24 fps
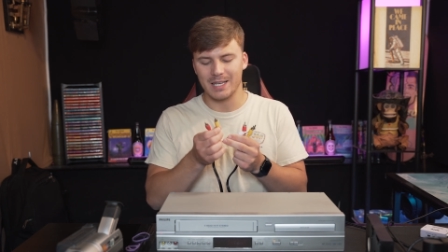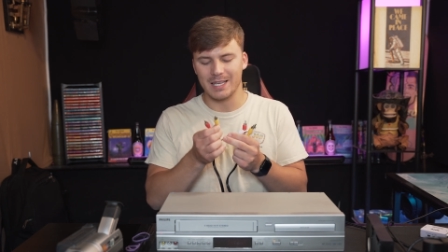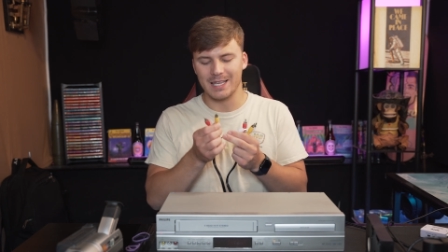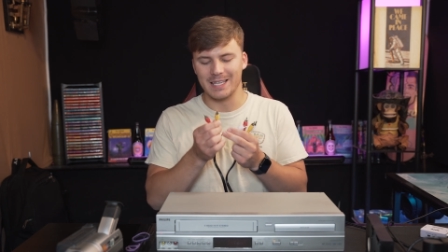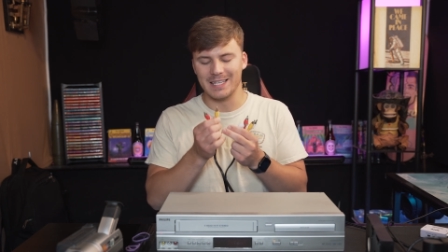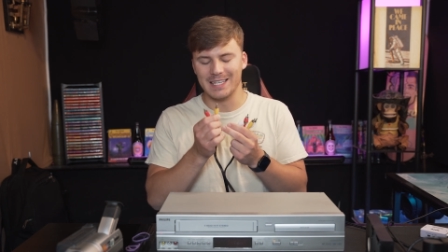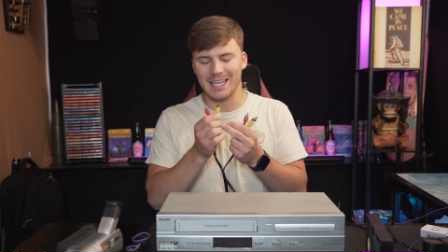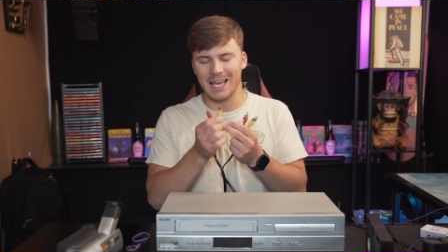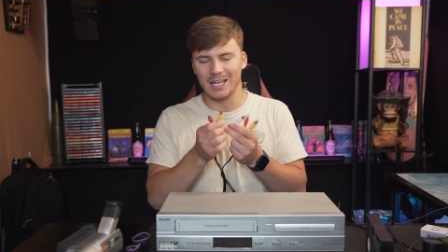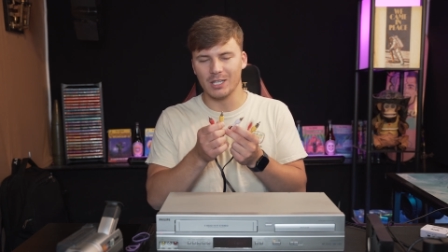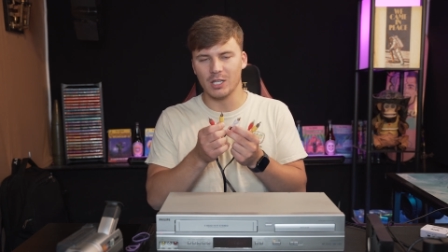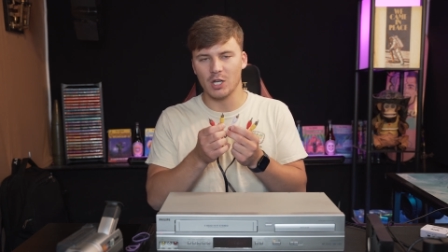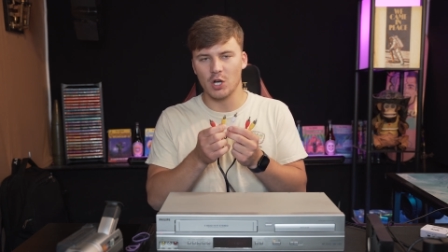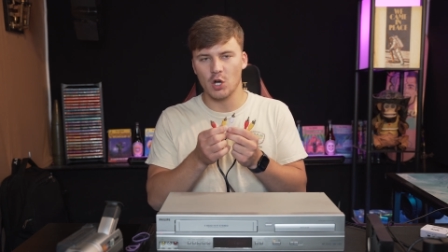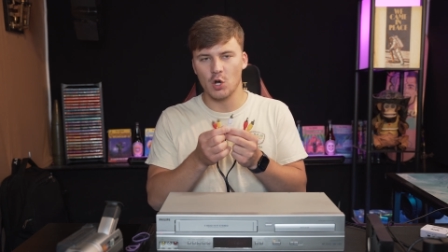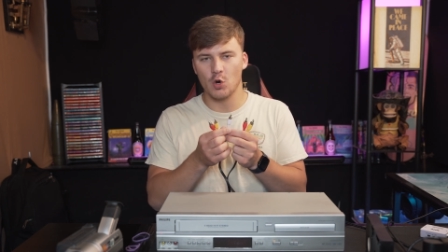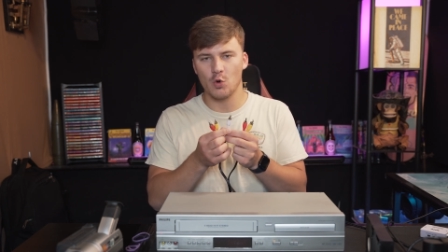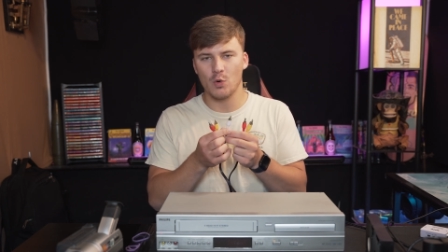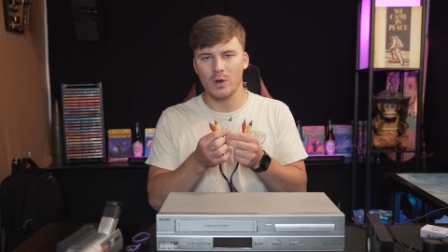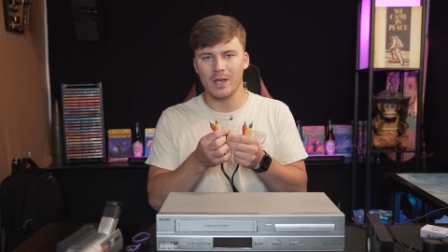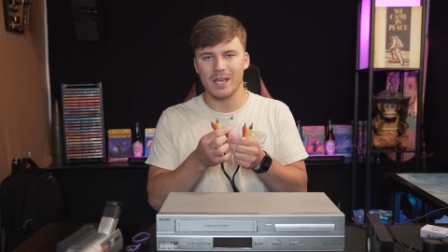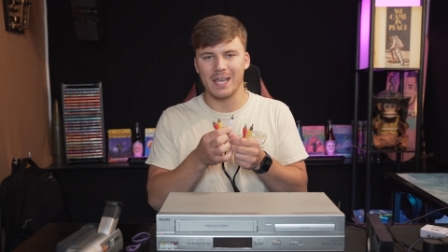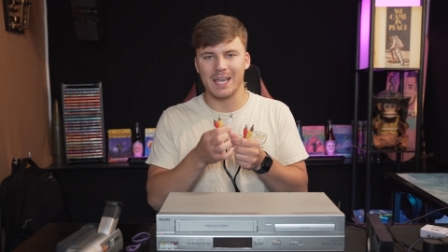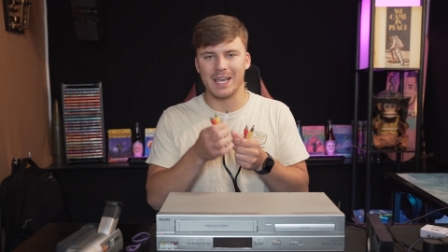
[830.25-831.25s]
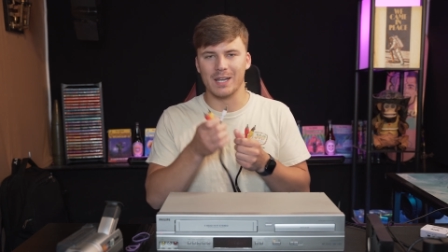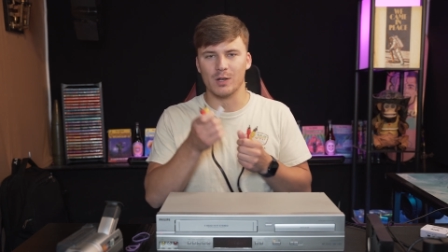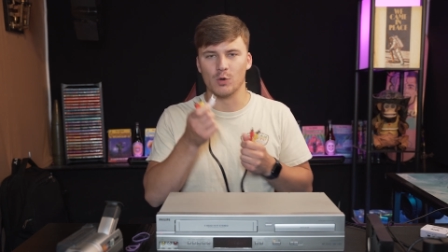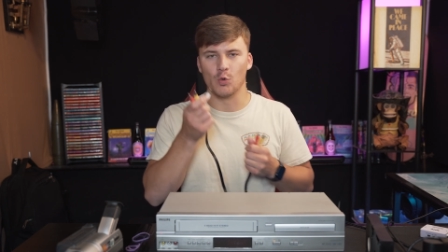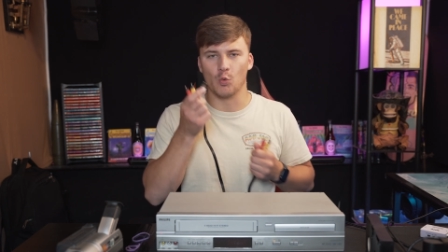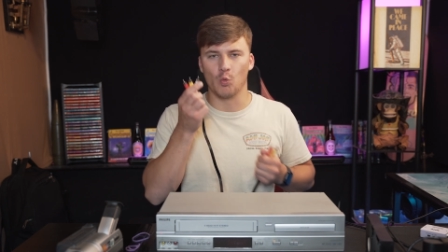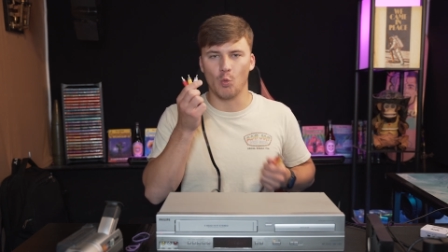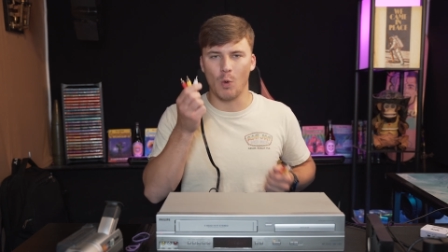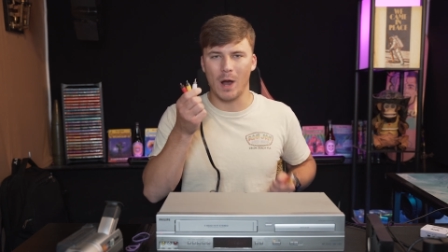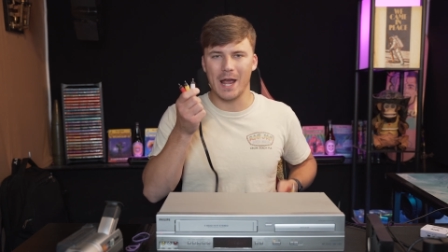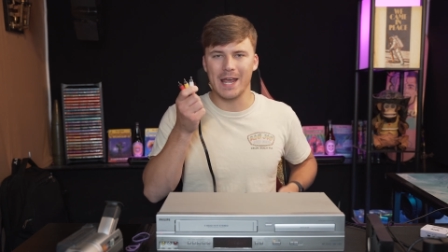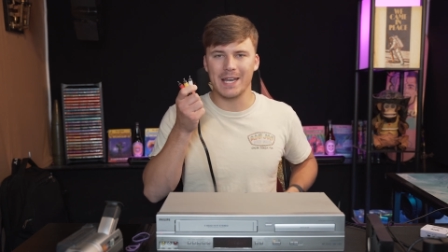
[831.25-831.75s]
yellow,
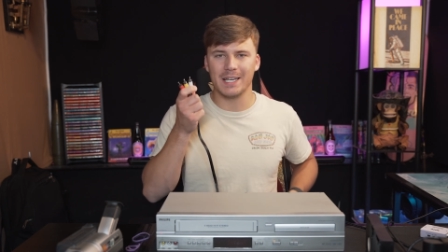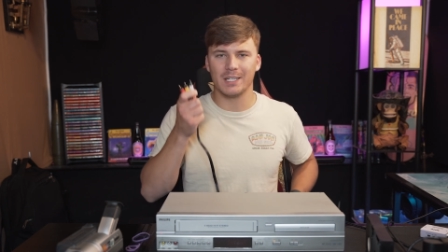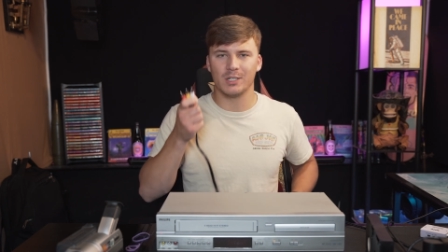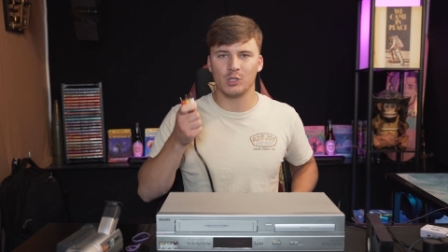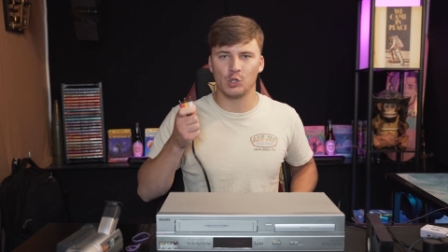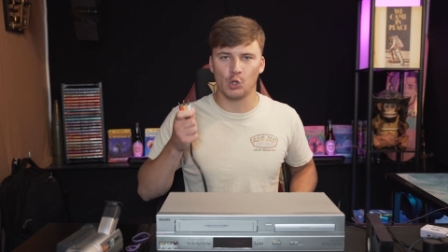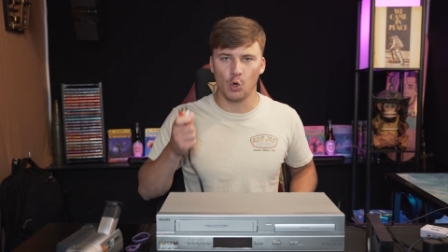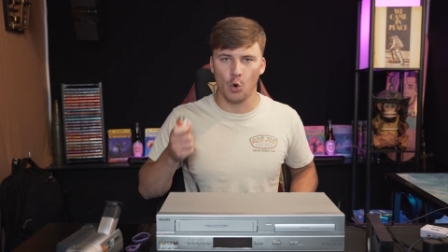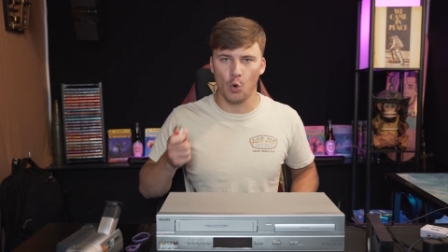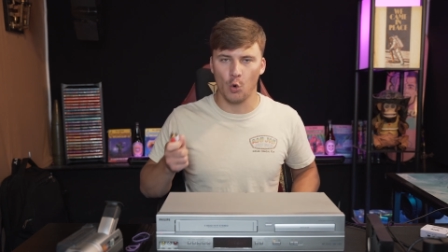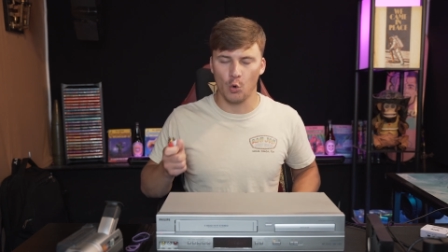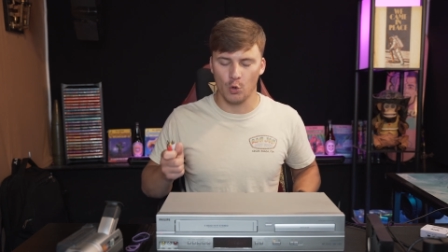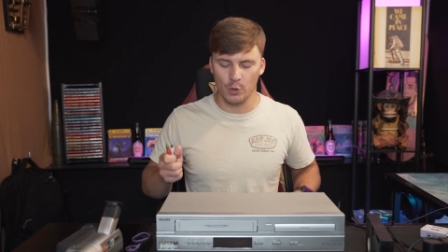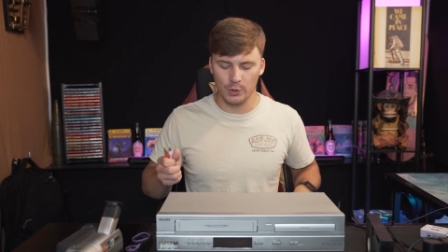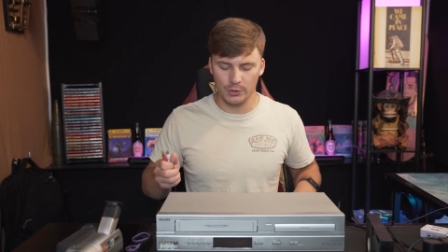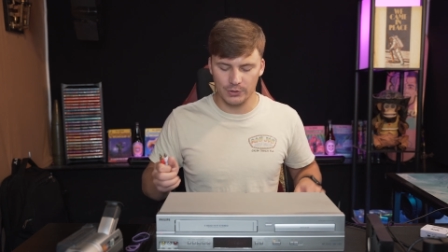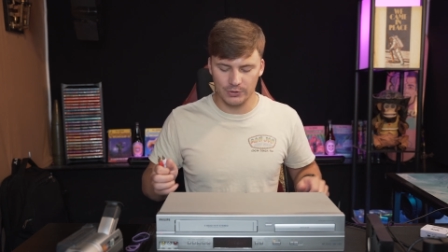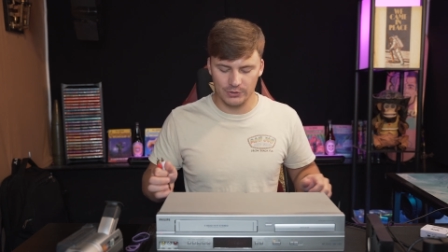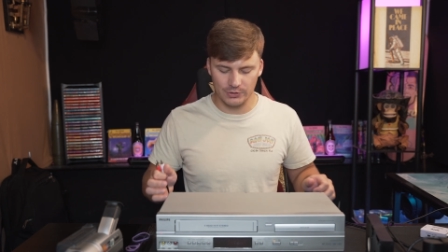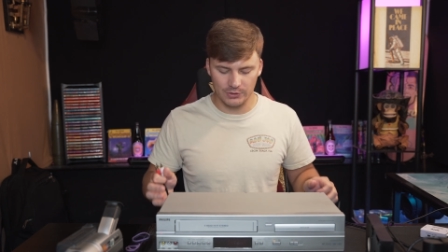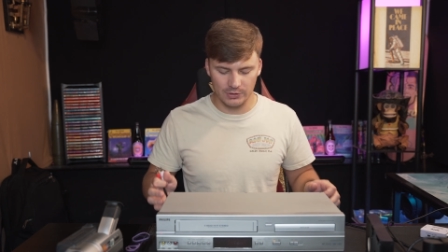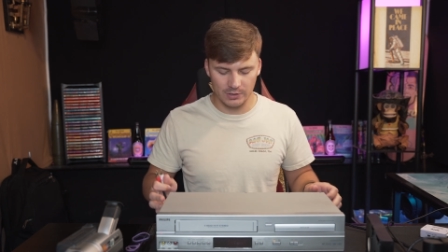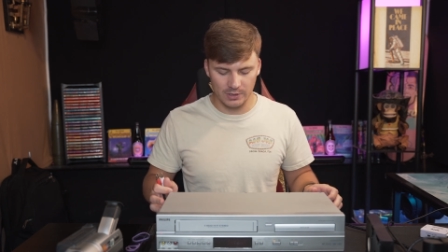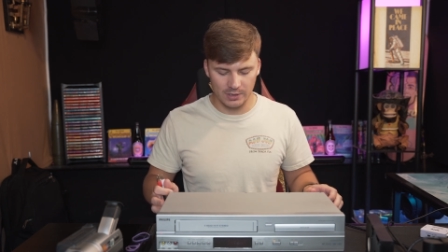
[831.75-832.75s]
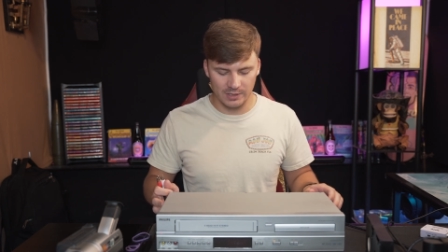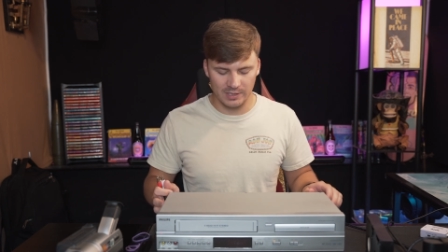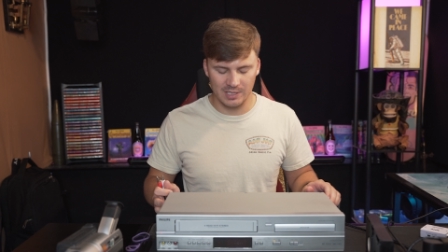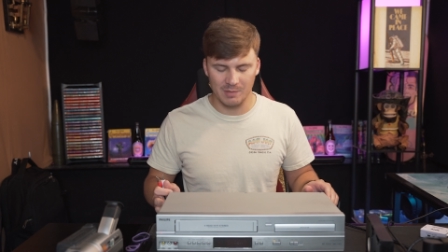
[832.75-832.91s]
and white cords